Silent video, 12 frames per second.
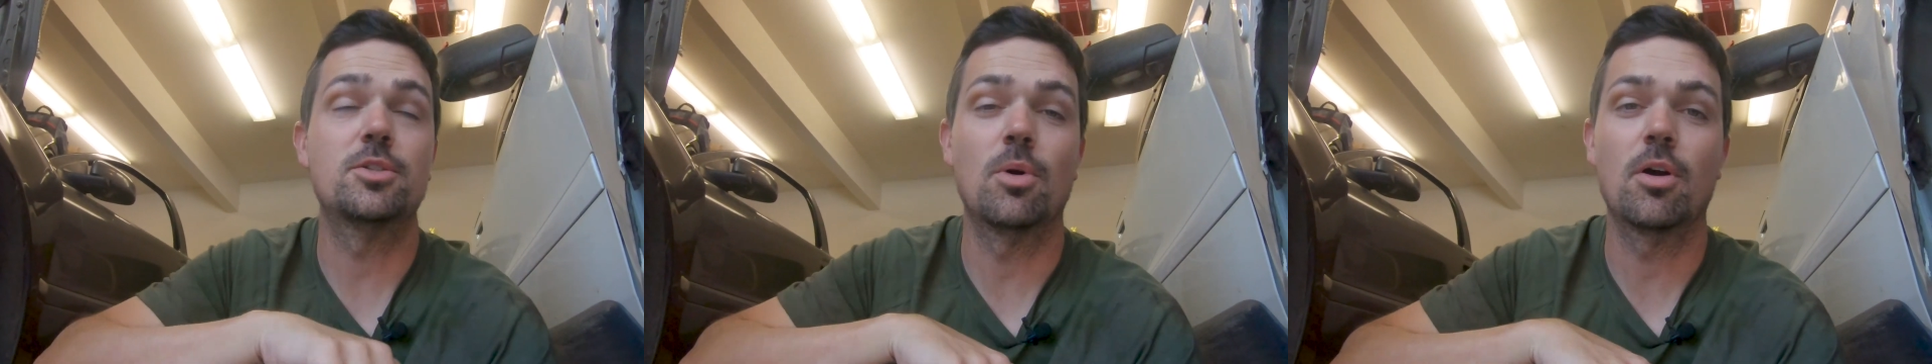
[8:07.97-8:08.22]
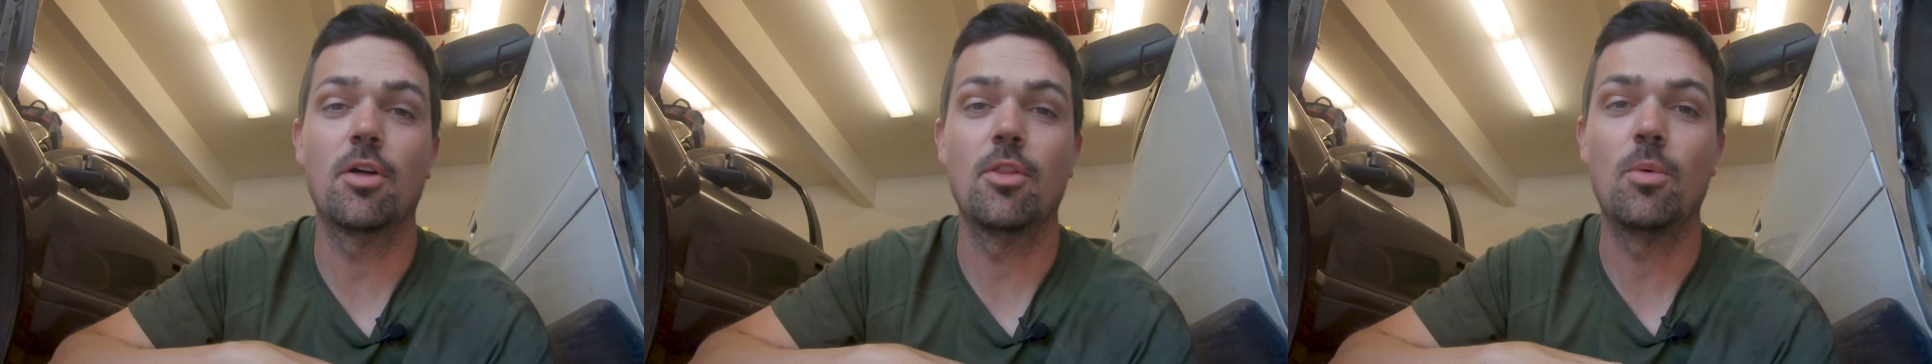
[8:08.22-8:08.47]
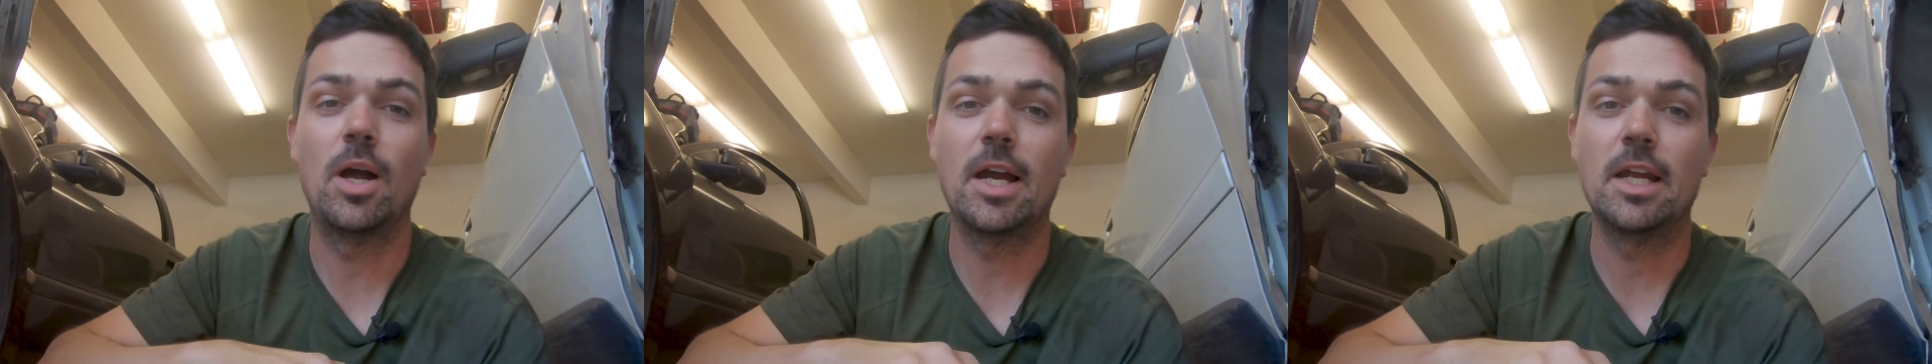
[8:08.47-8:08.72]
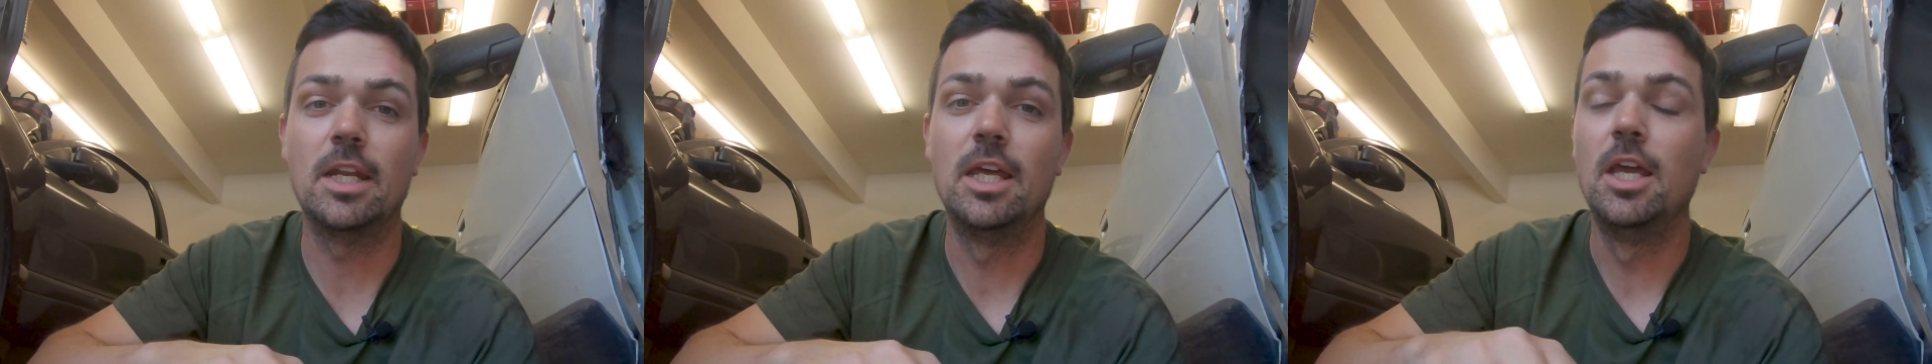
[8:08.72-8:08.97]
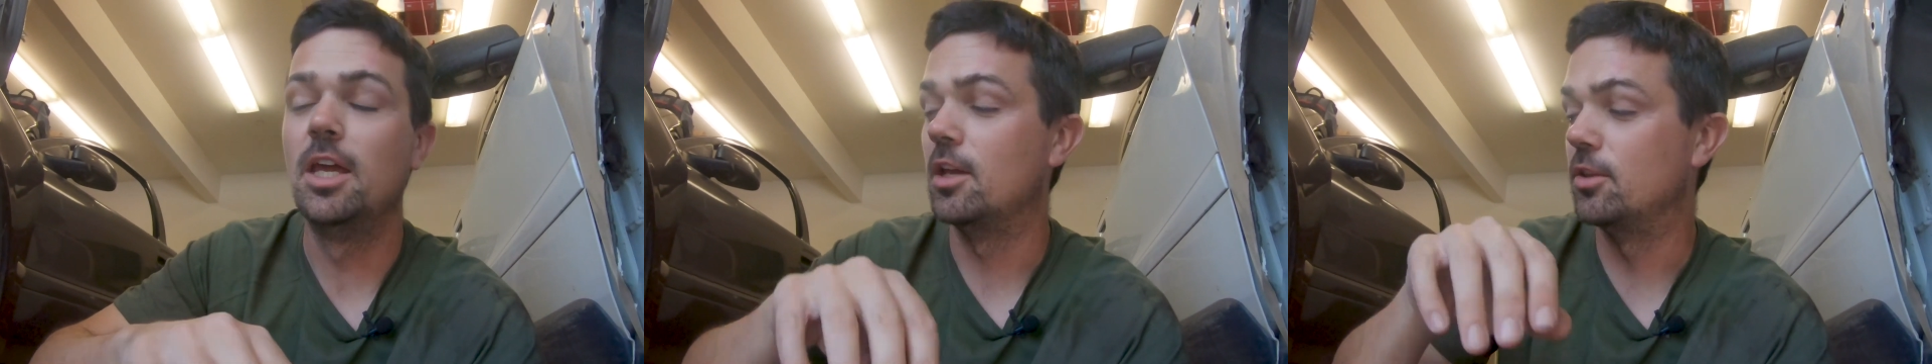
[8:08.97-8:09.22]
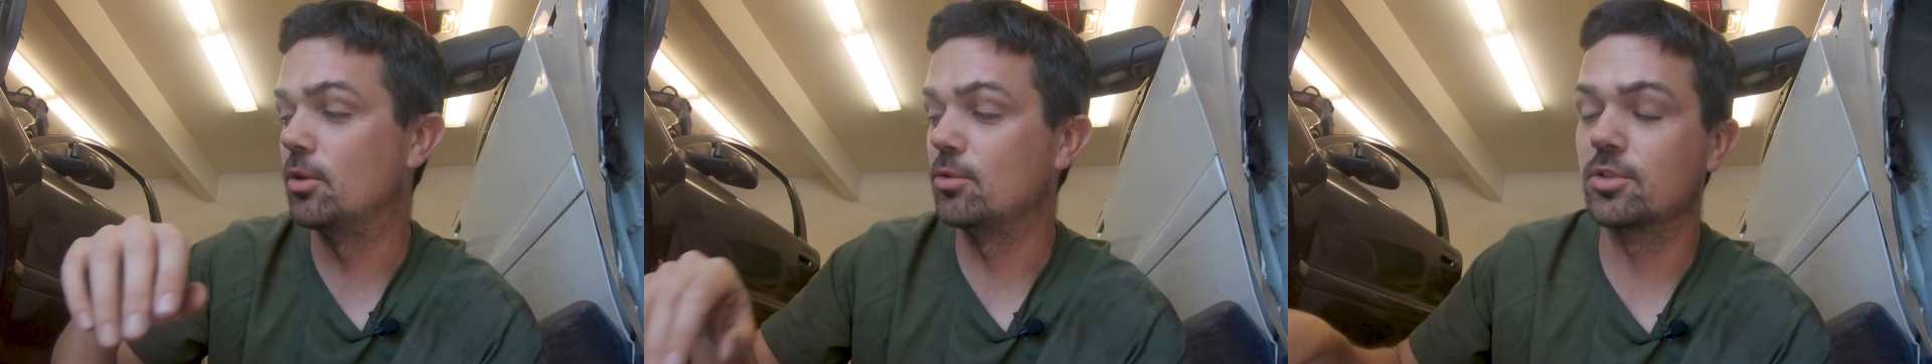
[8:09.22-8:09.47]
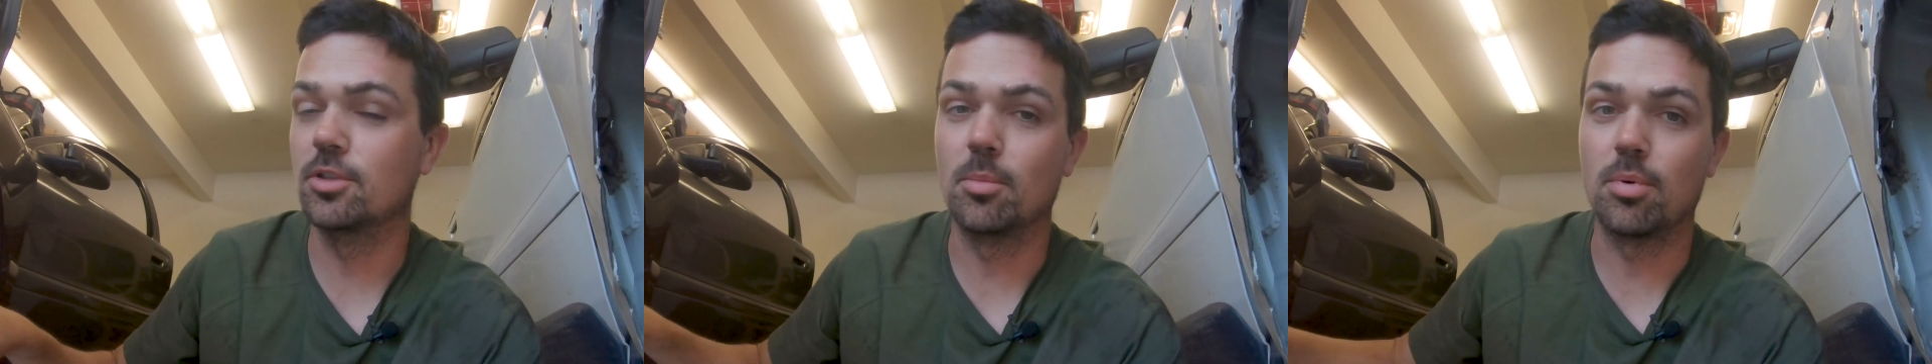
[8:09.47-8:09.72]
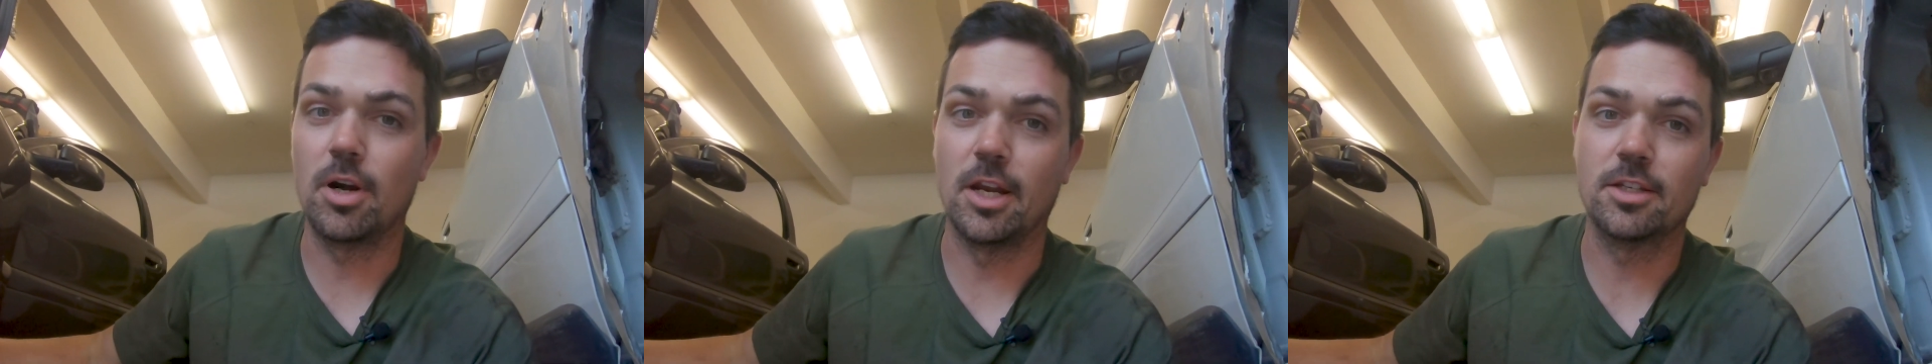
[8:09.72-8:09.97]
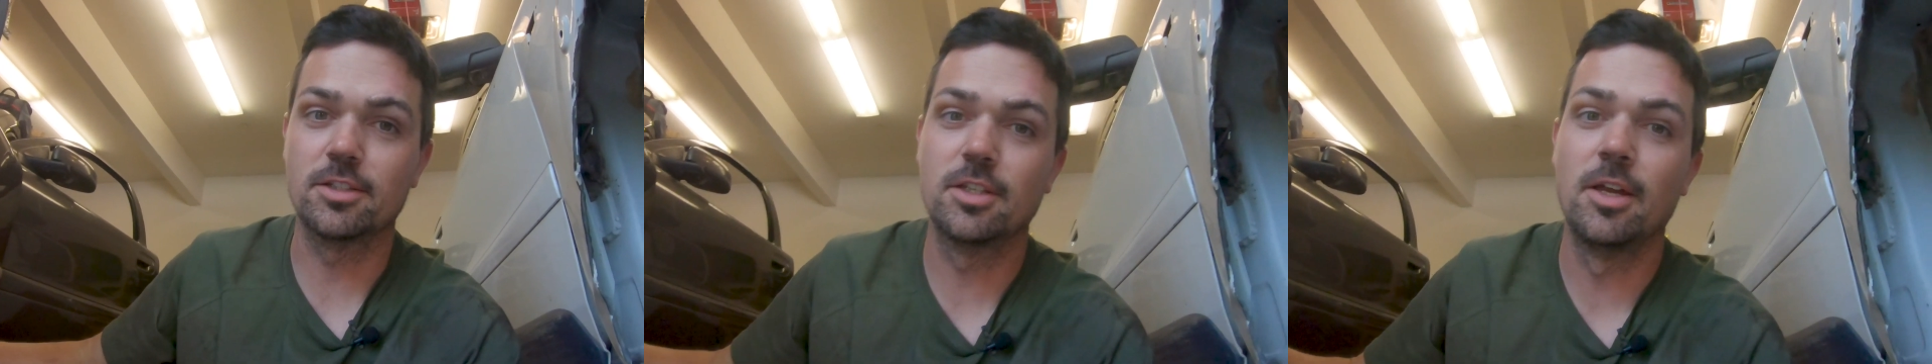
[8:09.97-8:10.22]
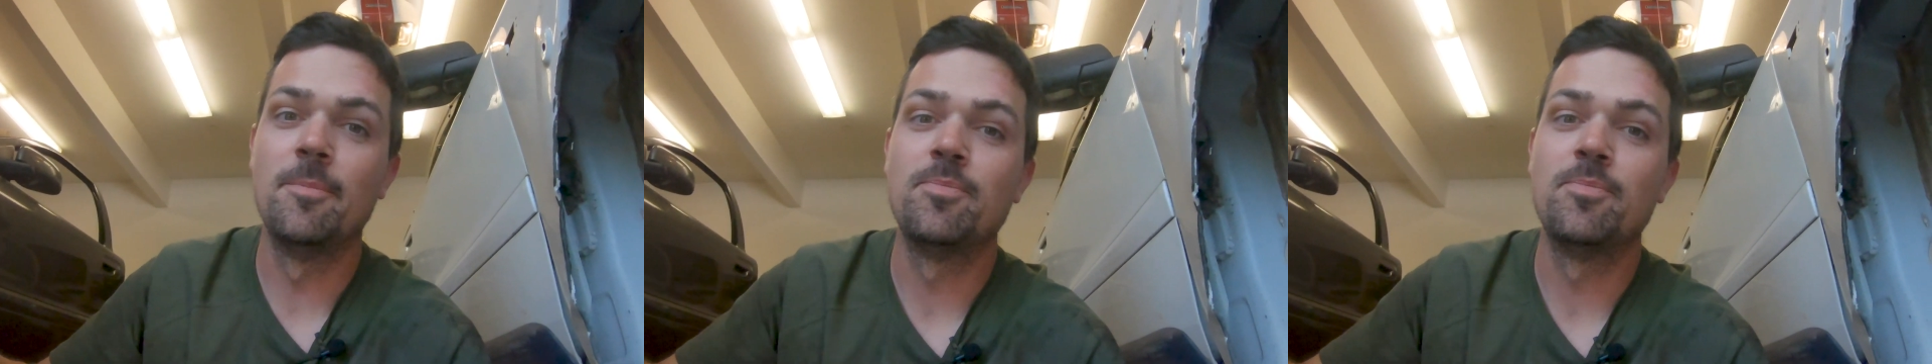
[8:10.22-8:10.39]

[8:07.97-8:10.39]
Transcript: to work on the wagon, and those are the brakes.